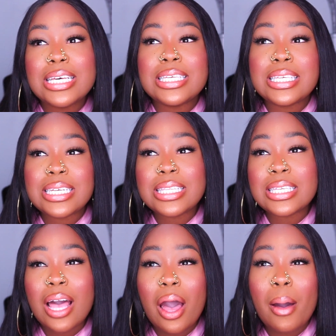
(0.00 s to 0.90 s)
since
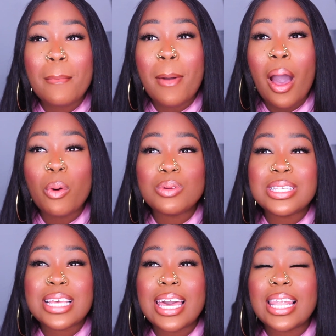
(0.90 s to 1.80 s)
I would
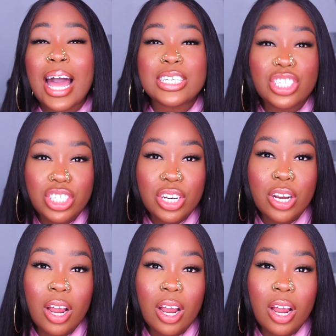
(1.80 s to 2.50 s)
say last year.